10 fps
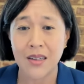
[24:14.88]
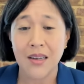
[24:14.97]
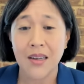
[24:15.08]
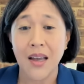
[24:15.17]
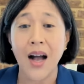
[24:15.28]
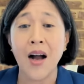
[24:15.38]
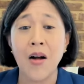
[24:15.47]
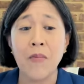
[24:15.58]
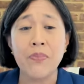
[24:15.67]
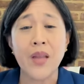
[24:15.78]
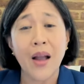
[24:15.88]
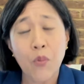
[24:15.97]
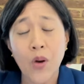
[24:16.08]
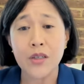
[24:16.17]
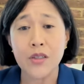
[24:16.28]
Um, I wanted
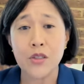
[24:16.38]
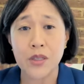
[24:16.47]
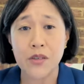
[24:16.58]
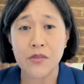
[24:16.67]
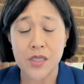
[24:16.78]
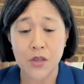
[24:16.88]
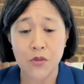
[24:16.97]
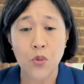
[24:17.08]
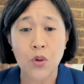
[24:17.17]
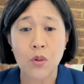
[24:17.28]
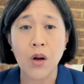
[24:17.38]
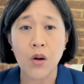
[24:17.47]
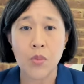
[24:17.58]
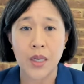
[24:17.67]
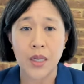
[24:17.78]
to revisit for a
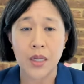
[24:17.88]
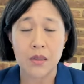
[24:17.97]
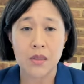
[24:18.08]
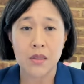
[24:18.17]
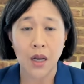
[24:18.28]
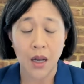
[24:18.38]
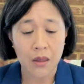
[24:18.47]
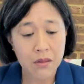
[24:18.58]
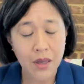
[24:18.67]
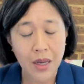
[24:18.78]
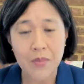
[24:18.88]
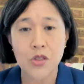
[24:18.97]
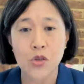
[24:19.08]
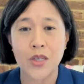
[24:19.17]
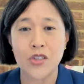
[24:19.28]
moment uh, Simon's
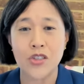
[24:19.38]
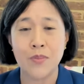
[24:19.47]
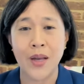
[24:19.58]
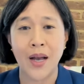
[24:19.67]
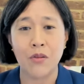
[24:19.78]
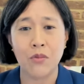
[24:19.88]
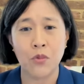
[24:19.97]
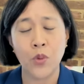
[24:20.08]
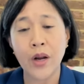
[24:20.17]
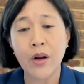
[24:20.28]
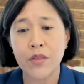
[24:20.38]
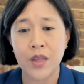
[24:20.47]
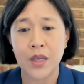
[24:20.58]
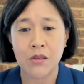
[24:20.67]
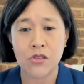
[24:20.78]
question about where things
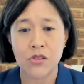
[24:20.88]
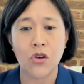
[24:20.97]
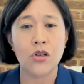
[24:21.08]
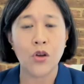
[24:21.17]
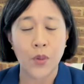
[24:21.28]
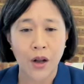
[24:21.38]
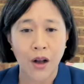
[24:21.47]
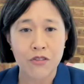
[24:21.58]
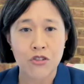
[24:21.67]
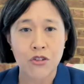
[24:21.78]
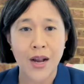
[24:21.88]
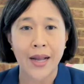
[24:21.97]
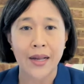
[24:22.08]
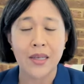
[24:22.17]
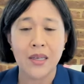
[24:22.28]
started going off track.
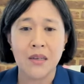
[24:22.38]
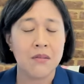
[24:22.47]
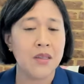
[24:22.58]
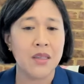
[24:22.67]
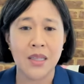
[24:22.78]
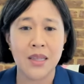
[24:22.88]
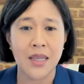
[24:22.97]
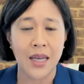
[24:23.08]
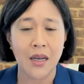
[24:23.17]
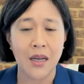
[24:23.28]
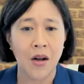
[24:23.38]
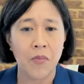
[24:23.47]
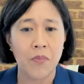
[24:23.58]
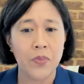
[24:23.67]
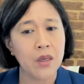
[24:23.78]
And I think that um,
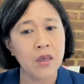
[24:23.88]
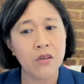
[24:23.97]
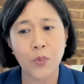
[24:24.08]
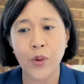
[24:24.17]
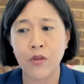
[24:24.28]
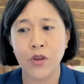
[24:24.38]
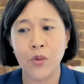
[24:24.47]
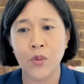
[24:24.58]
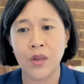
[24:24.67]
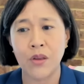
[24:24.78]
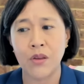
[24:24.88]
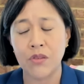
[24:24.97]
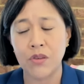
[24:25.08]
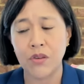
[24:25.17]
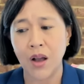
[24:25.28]
his point of view is
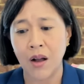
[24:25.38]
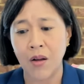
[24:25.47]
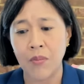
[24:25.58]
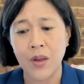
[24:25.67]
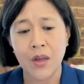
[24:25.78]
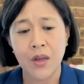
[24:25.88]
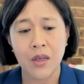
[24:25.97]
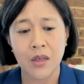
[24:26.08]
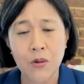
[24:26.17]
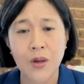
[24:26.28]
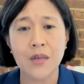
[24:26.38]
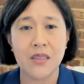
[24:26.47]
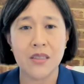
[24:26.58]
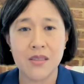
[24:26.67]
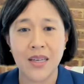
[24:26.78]
um, incredibly
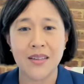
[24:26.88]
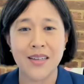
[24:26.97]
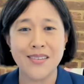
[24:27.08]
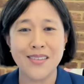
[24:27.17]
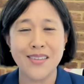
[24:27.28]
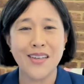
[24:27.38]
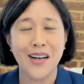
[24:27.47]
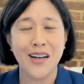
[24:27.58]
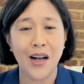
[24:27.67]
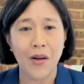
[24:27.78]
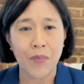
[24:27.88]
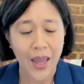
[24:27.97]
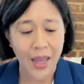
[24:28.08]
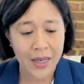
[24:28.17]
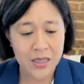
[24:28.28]
salient. Um,
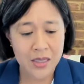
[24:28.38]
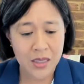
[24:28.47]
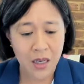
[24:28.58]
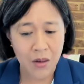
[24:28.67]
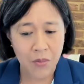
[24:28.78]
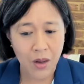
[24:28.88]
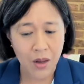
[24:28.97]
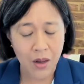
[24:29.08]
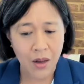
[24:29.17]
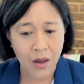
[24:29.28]
and um, uh,